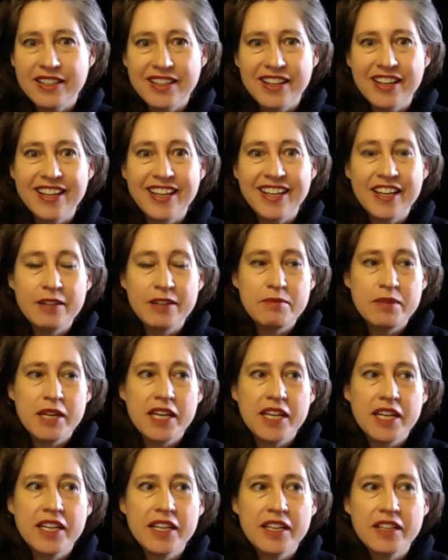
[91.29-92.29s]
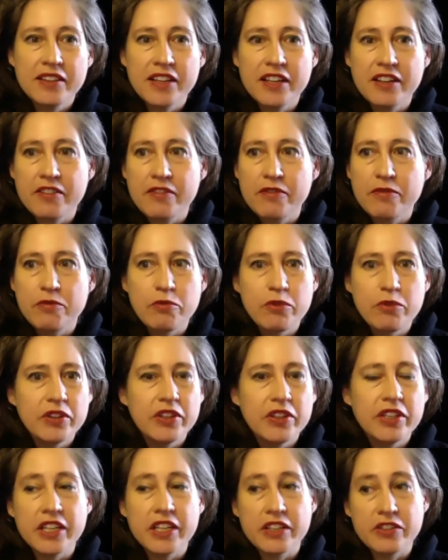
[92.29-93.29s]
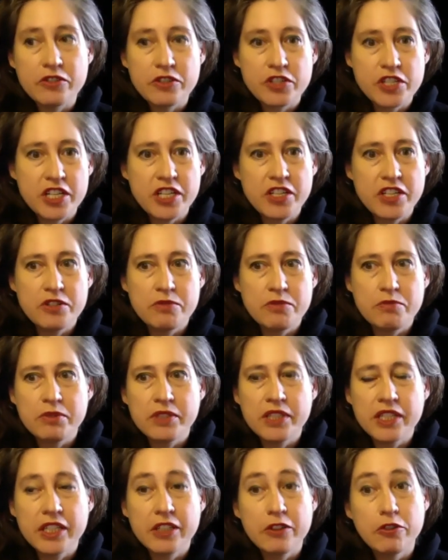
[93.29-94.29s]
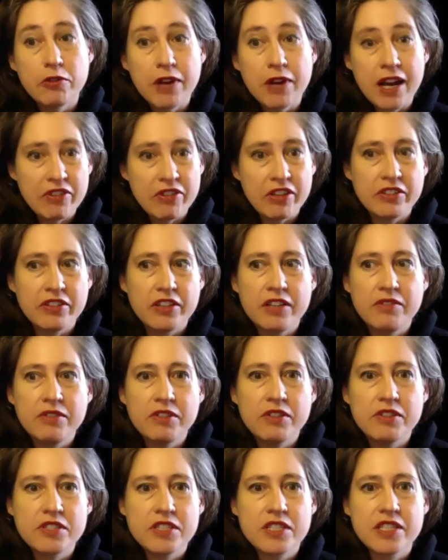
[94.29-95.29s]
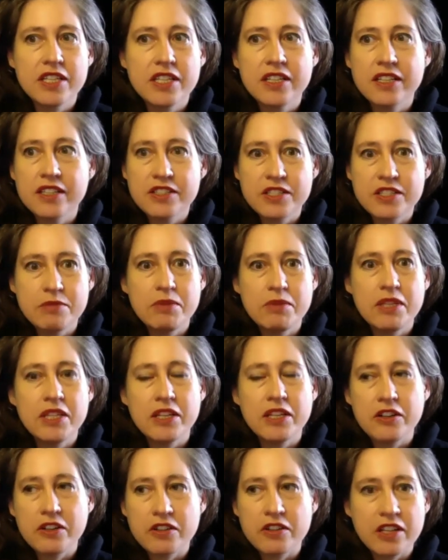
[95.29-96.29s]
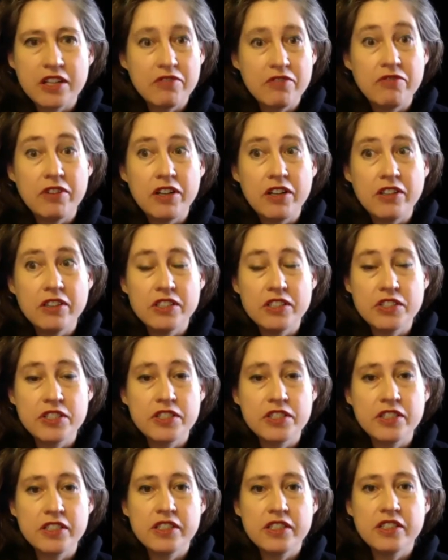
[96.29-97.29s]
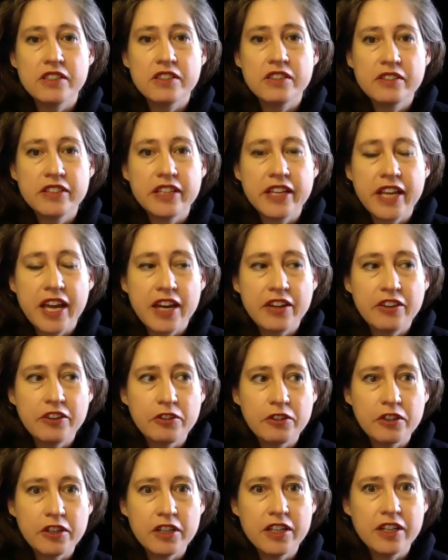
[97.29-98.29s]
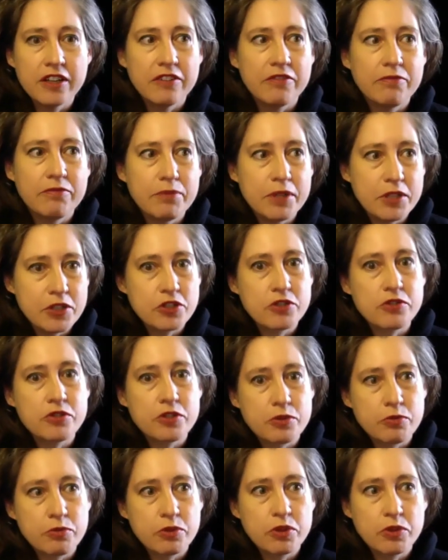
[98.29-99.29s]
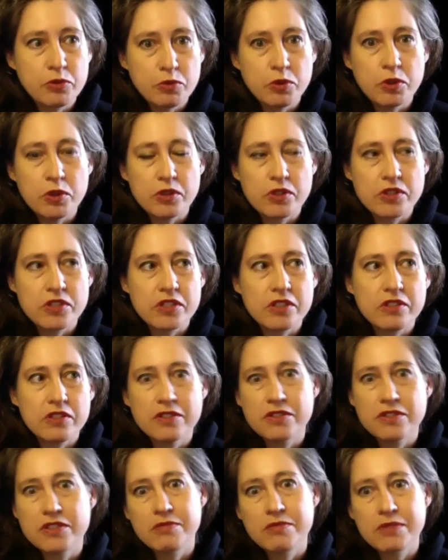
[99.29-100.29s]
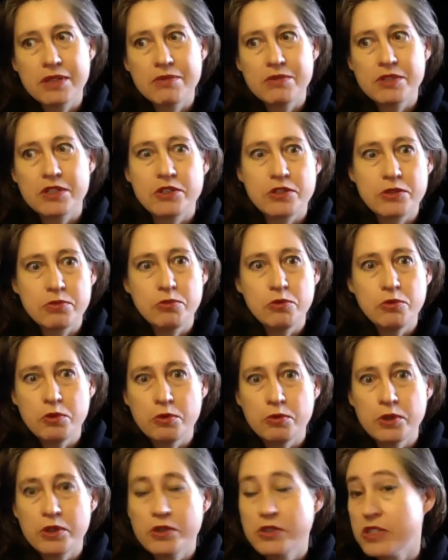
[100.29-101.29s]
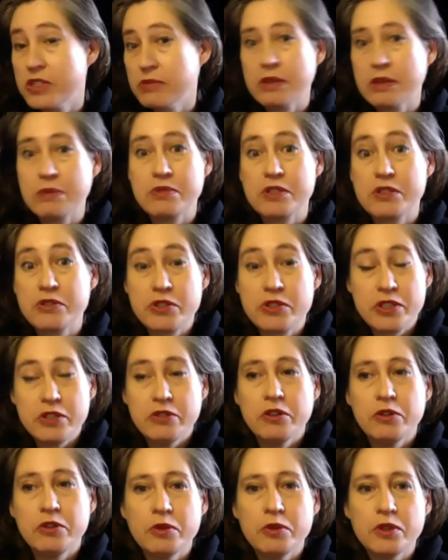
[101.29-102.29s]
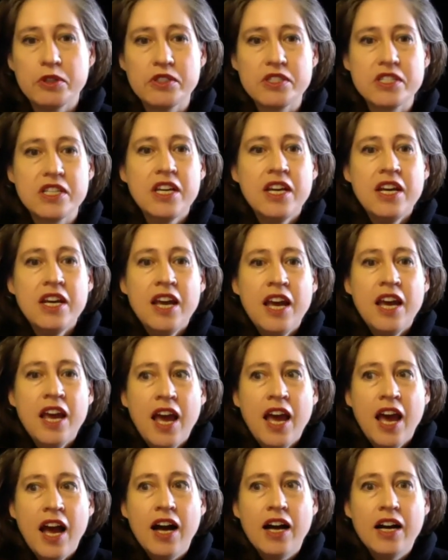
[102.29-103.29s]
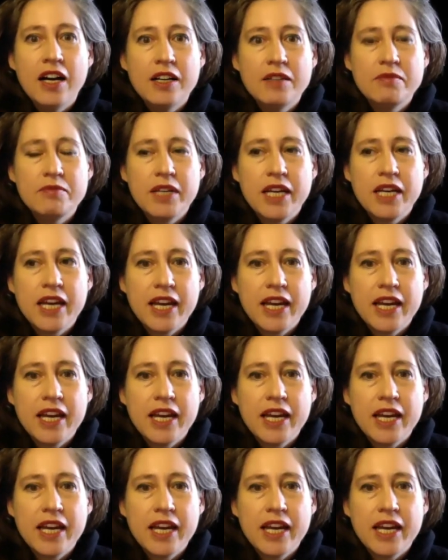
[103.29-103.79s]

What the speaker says: anime, like really interchangeably. Graphic novels, to me, they all kind of fall into the category of pictures with words. Although sometimes there's more words, sometimes there's zero words. But